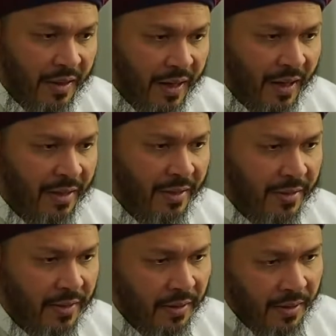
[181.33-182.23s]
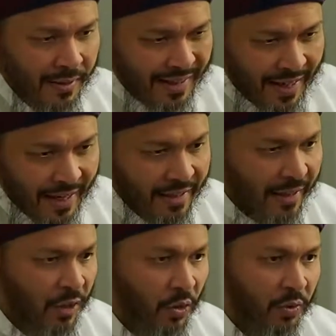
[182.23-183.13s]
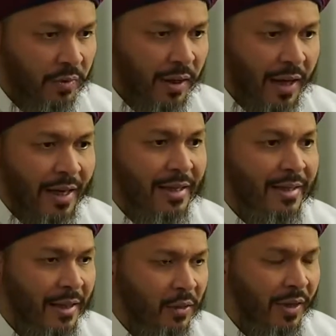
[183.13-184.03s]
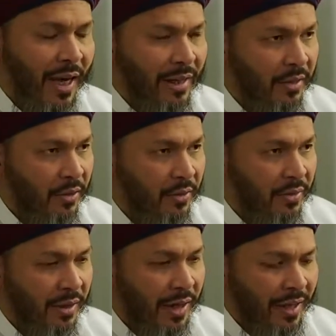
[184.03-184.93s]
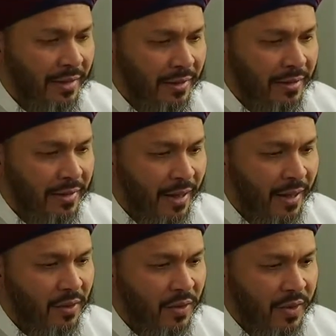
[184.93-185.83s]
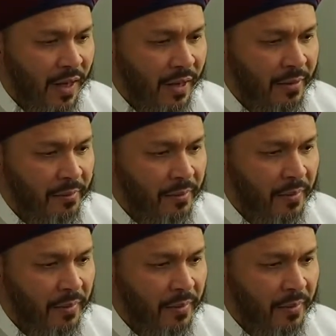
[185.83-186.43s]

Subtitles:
and the guide is guiding you, the guide is there to guide you, the guide is there to say,